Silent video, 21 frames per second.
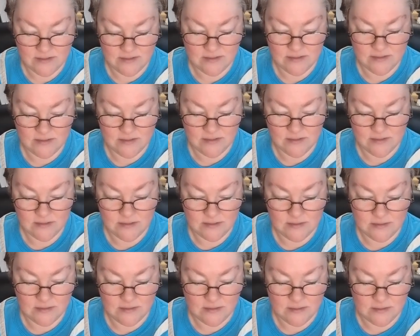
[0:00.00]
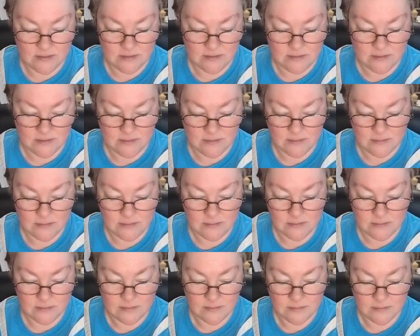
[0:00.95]

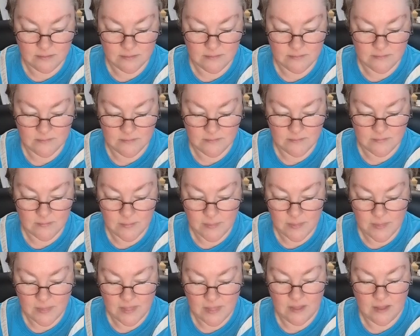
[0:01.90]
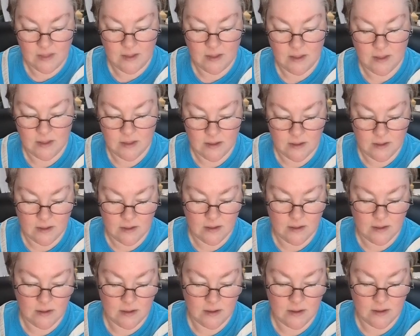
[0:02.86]

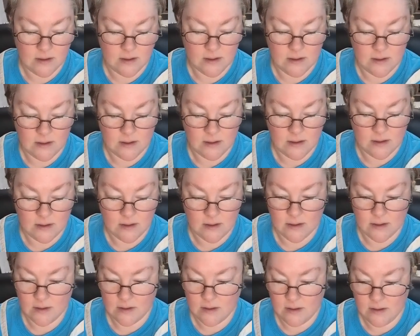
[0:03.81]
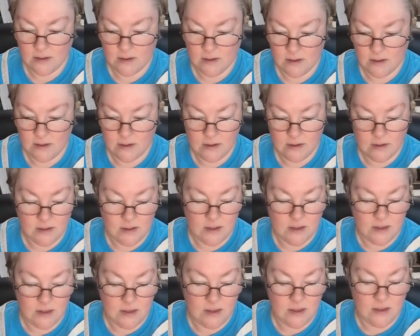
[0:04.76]

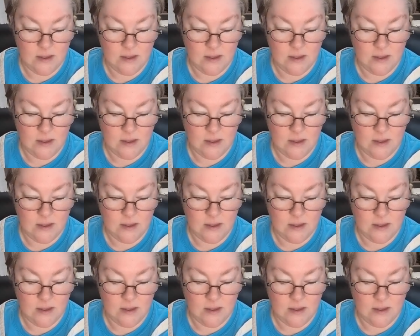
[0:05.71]
(no one is talking)